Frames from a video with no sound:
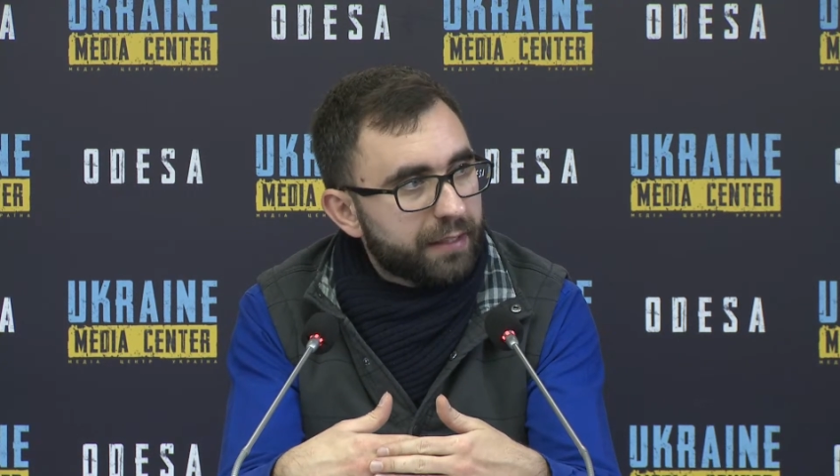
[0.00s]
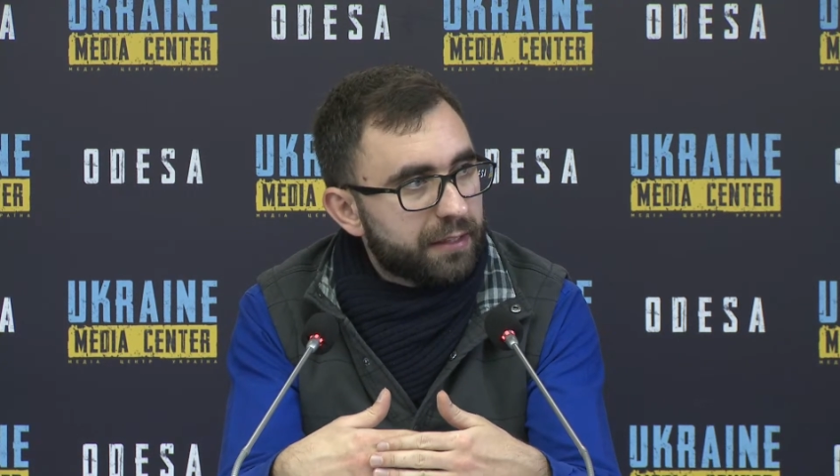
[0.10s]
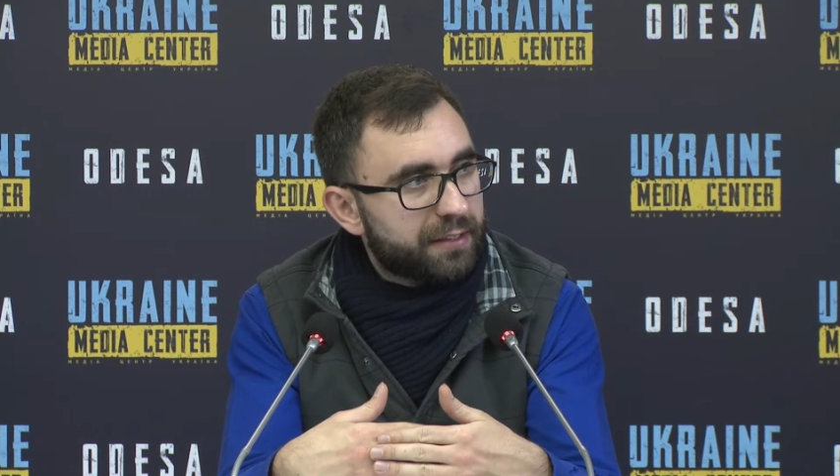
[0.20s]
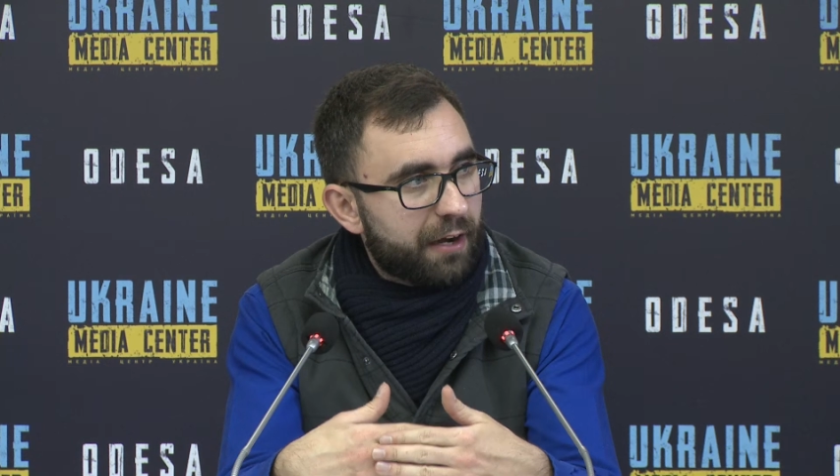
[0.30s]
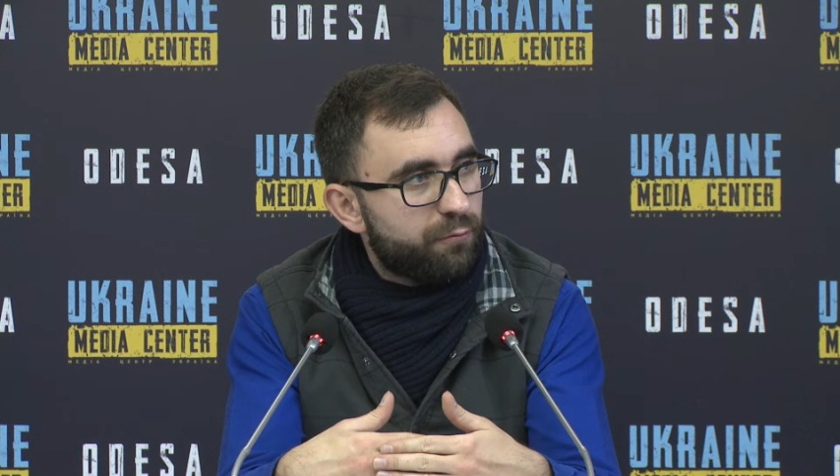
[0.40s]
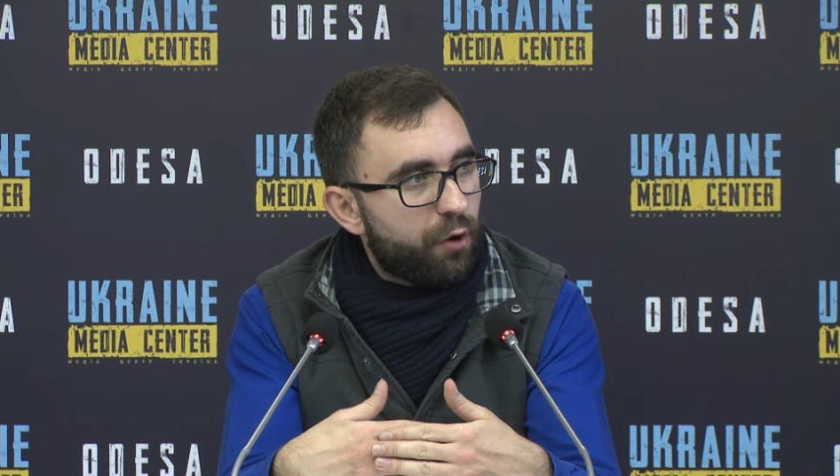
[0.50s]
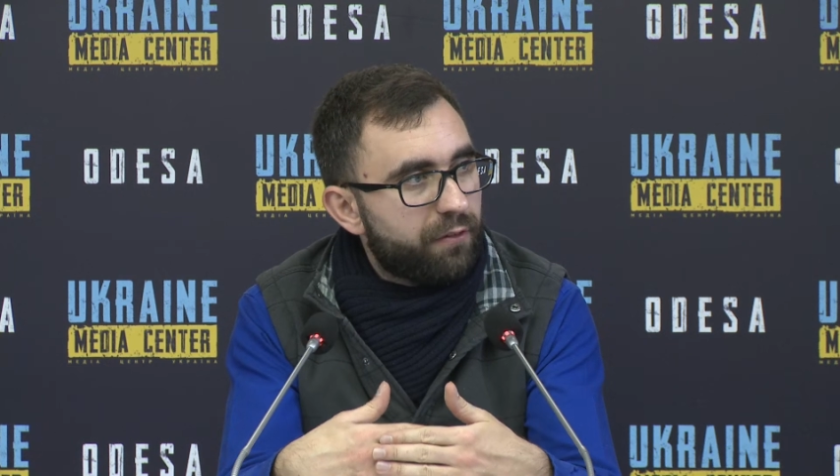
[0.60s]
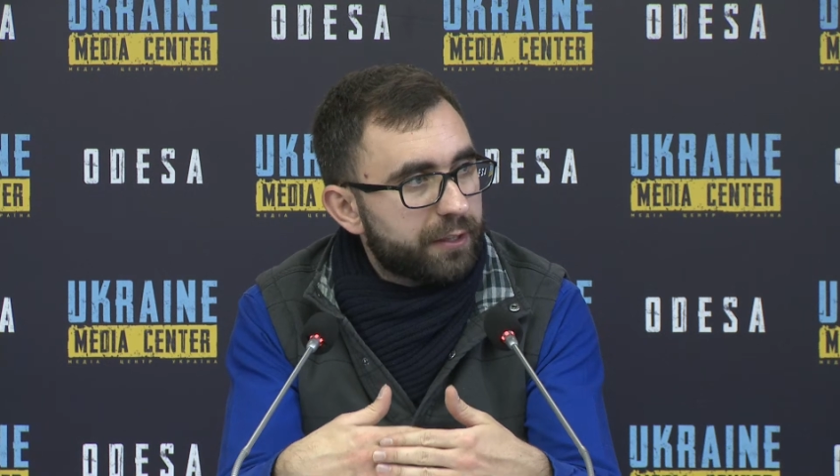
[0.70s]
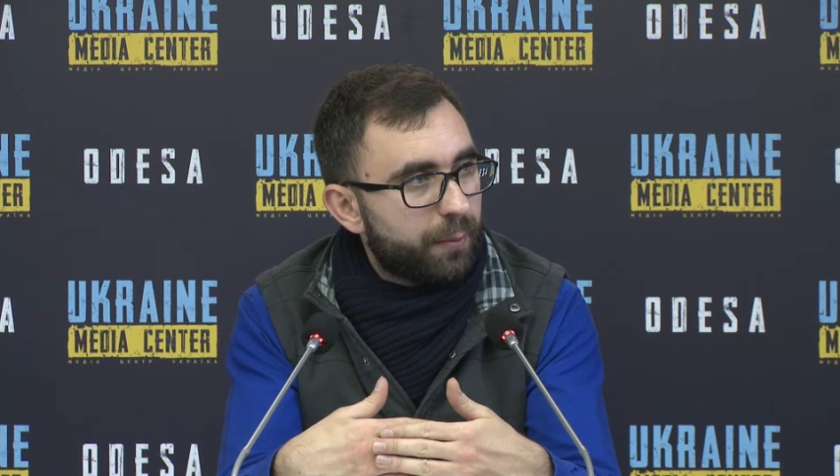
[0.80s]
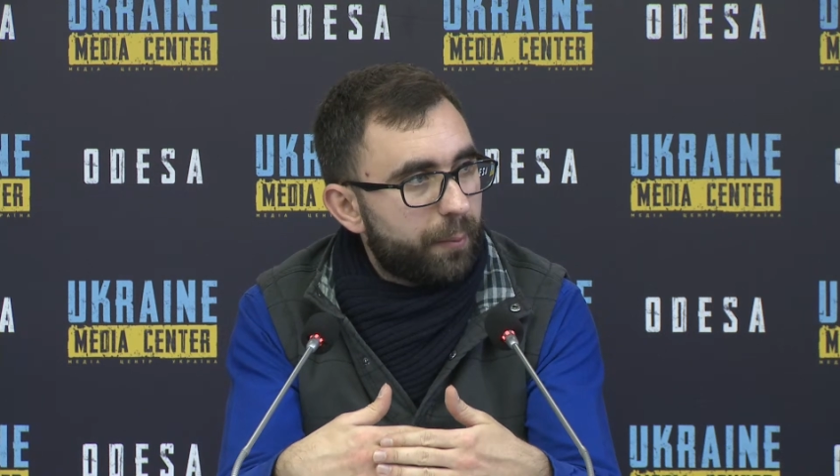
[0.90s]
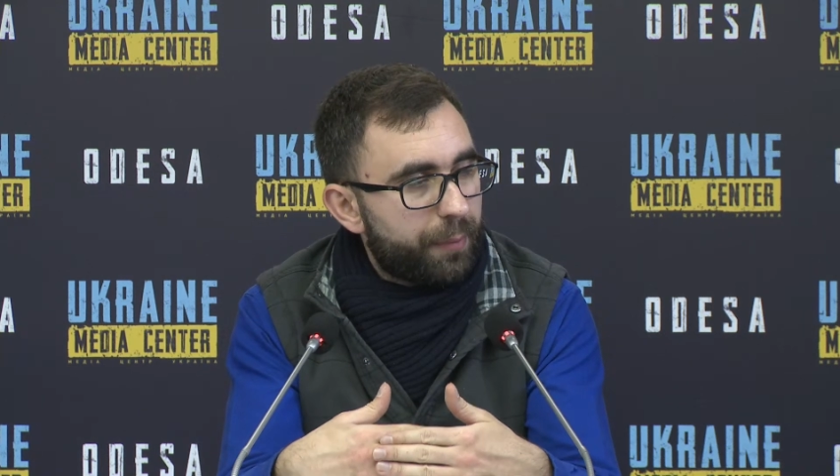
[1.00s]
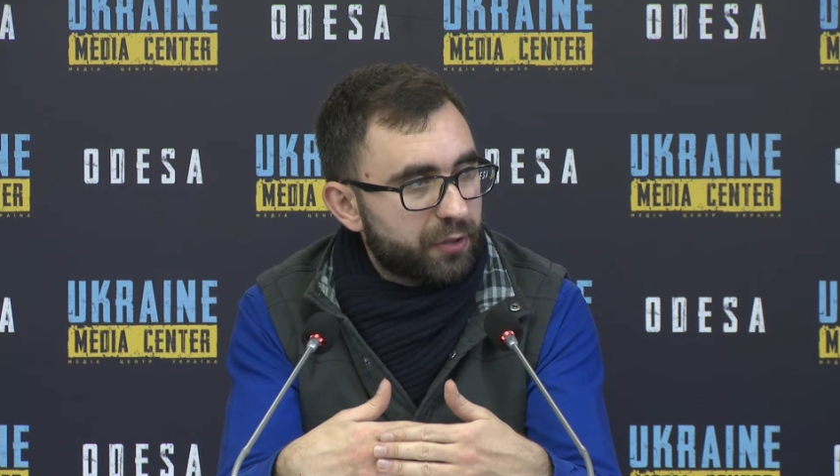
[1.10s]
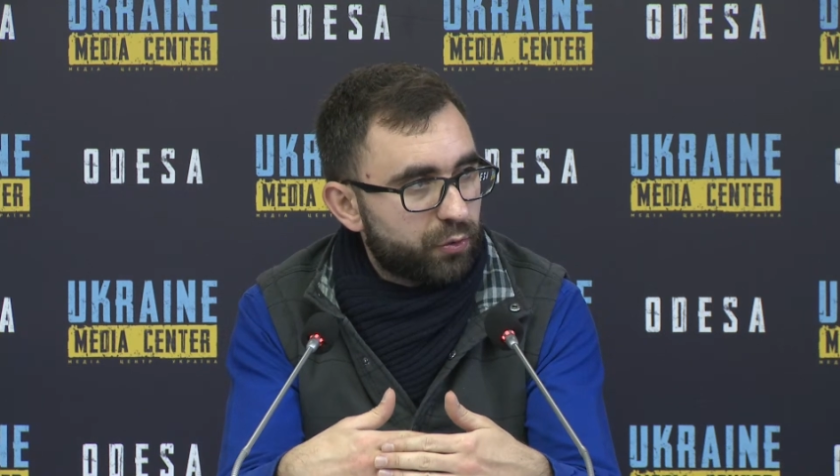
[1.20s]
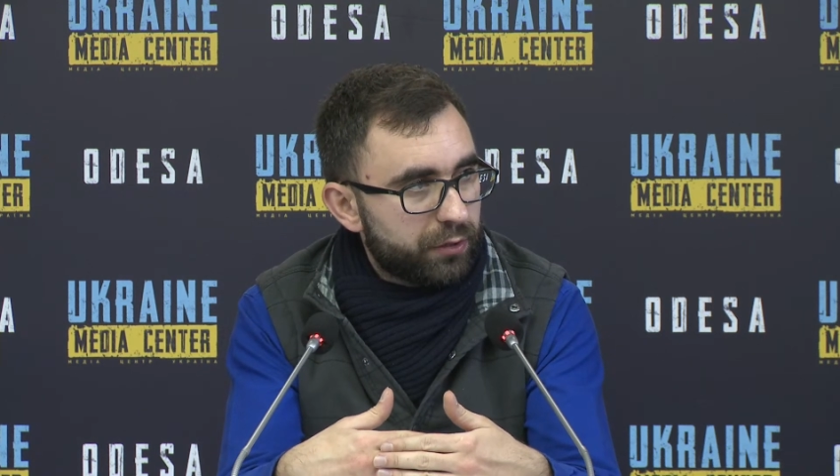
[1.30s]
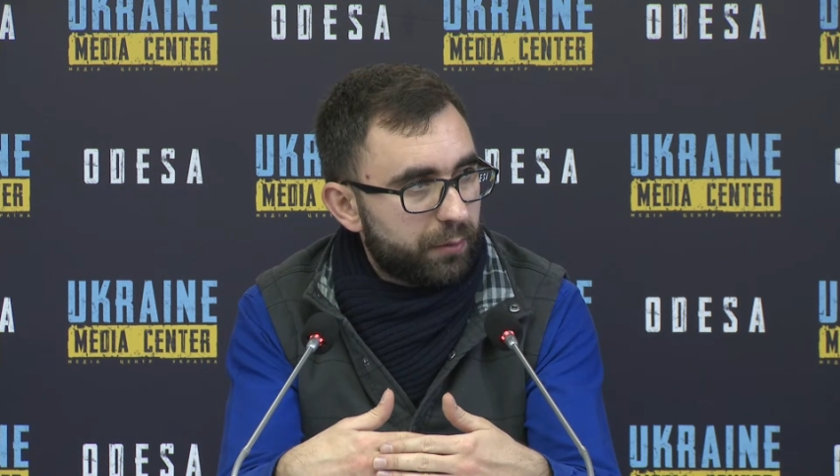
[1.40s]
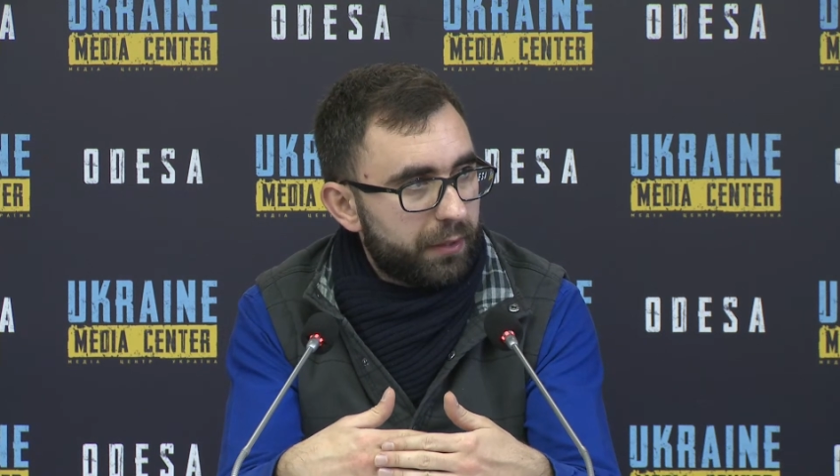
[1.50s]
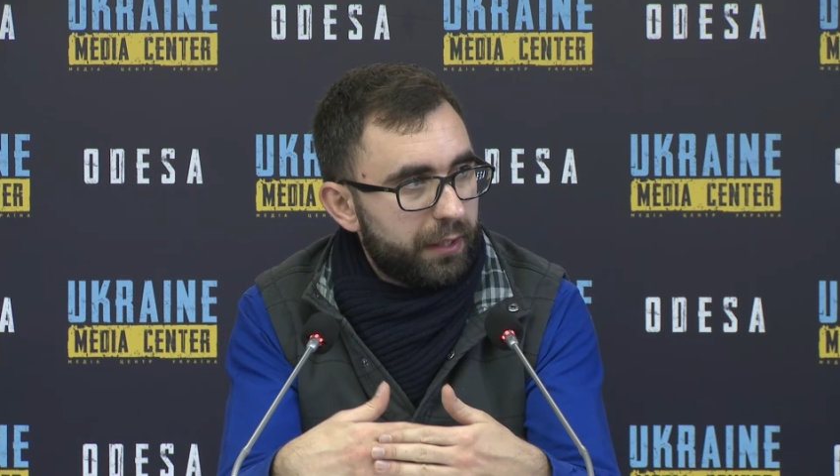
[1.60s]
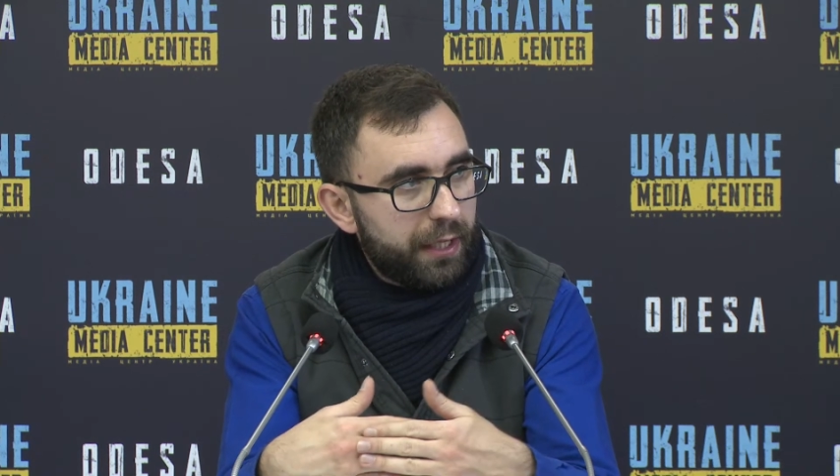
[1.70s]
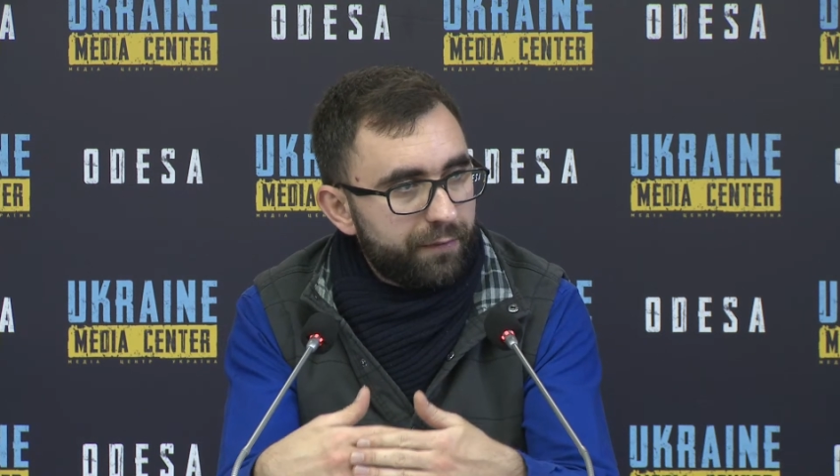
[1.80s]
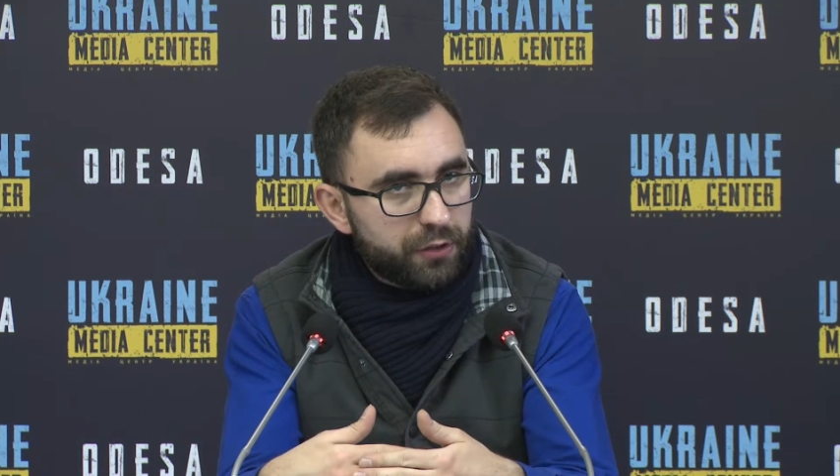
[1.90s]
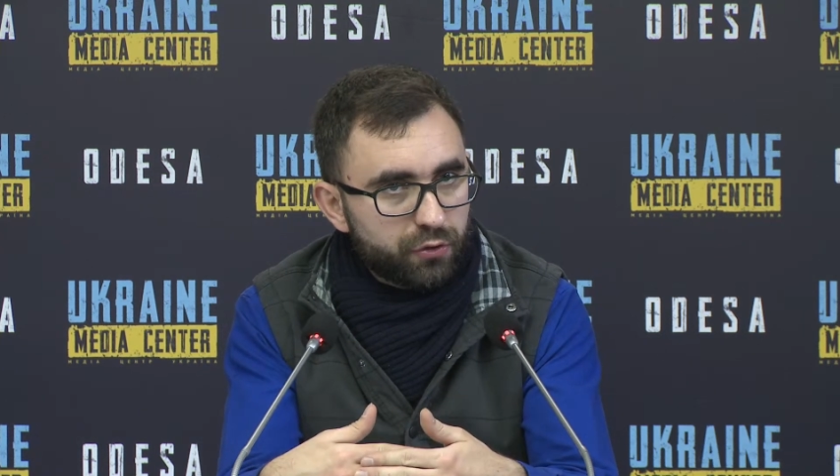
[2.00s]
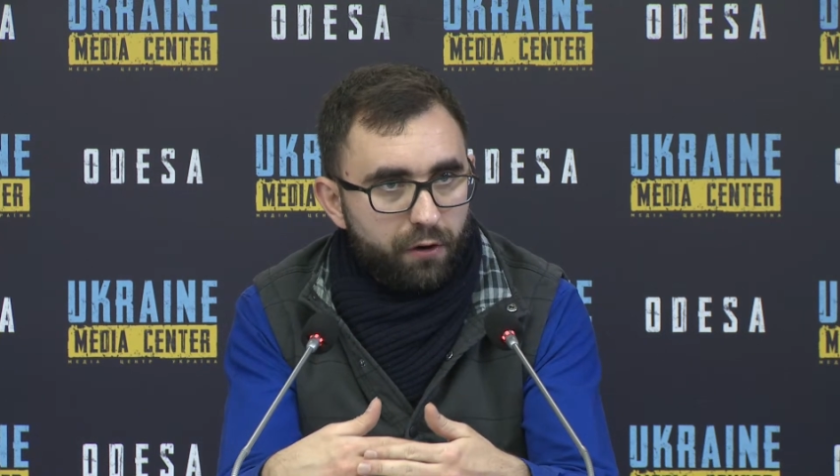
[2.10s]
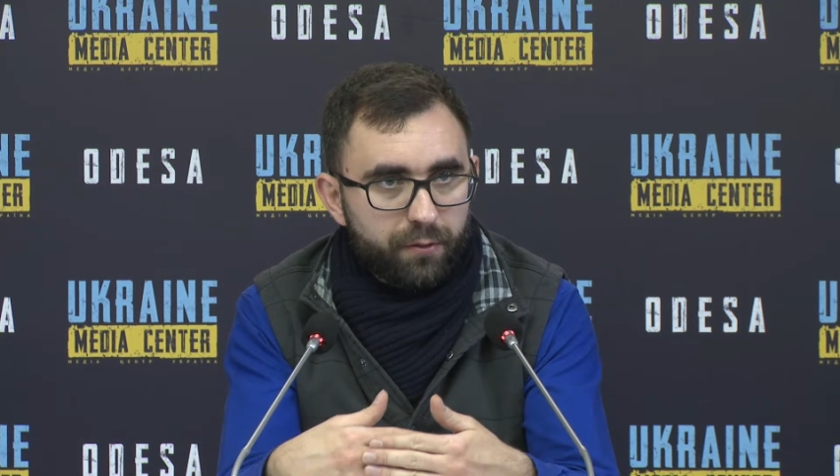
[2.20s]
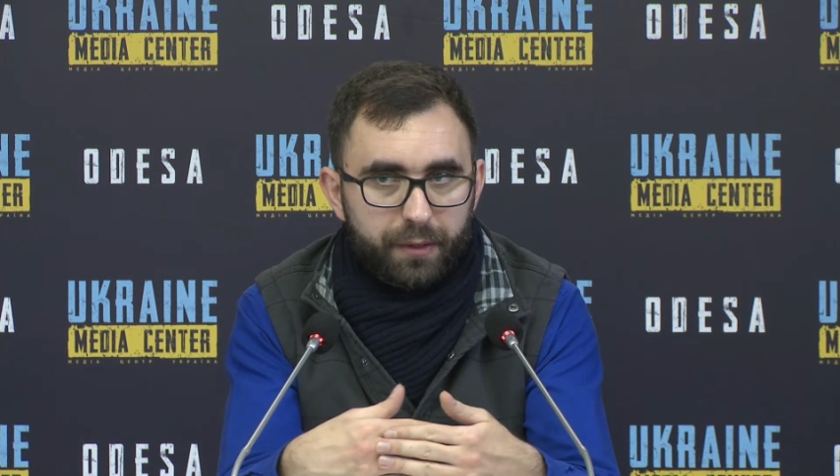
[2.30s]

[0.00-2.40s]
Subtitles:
caregivers. So